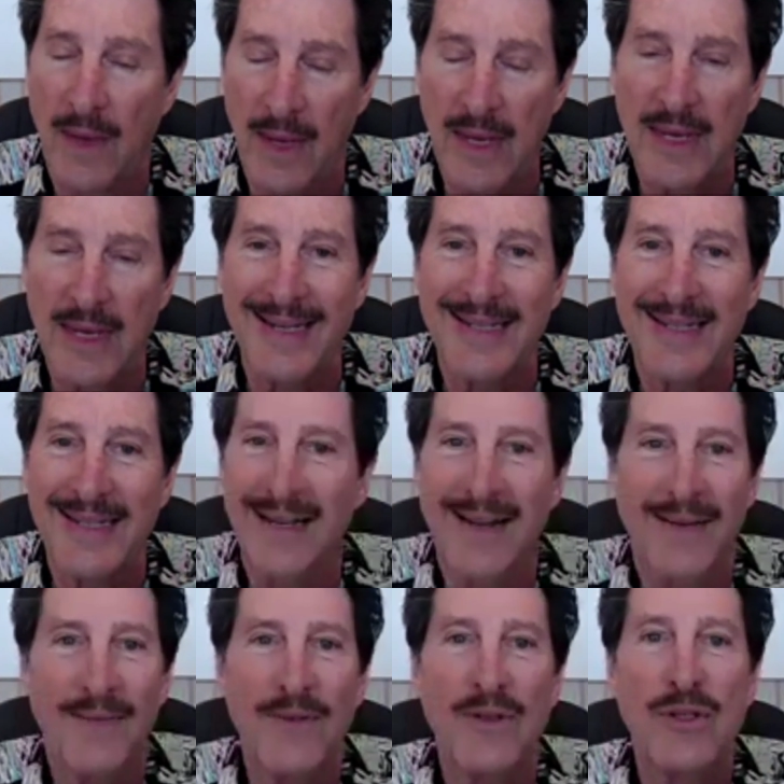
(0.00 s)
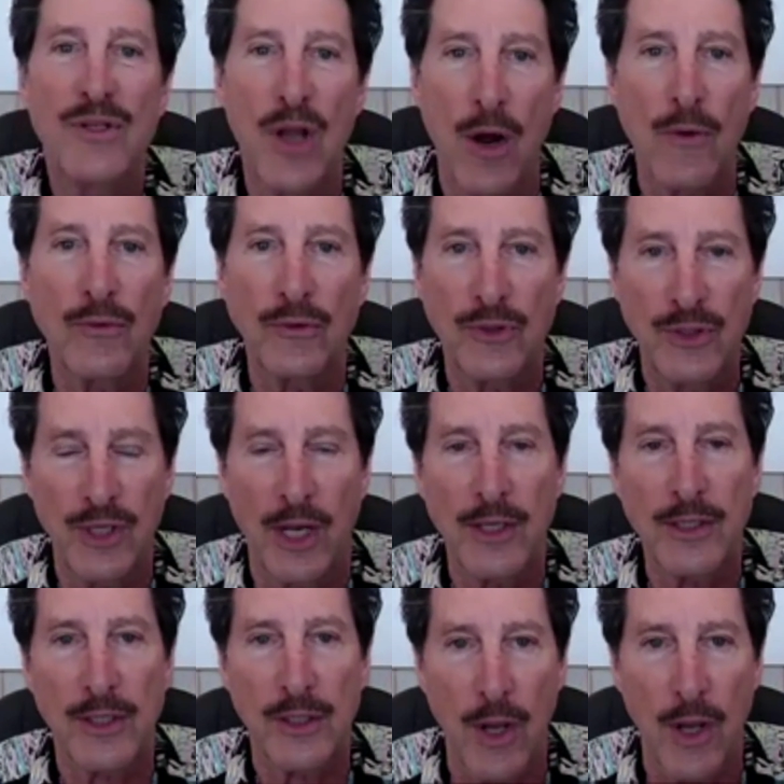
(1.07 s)
is don't
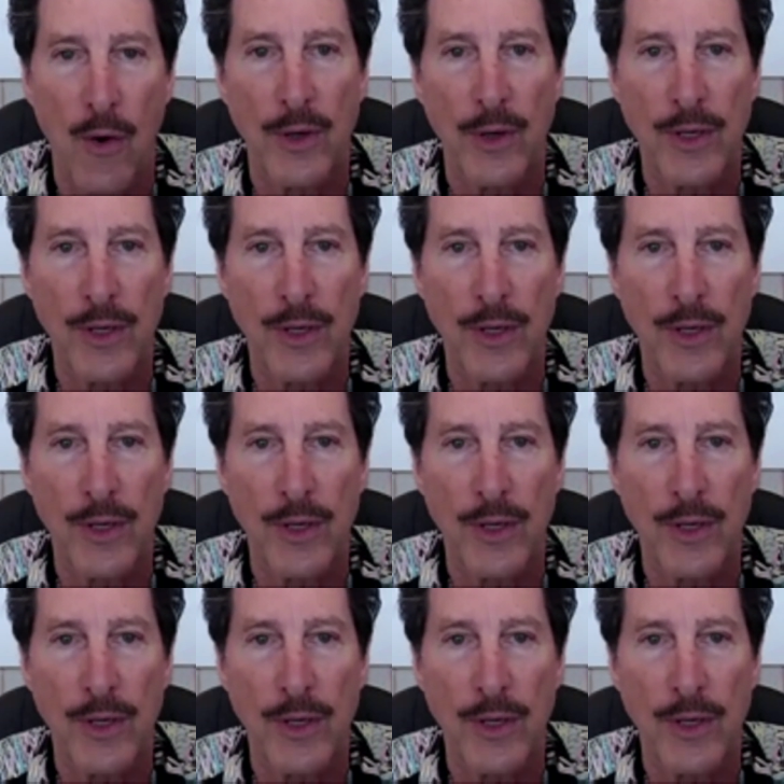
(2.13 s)
just lower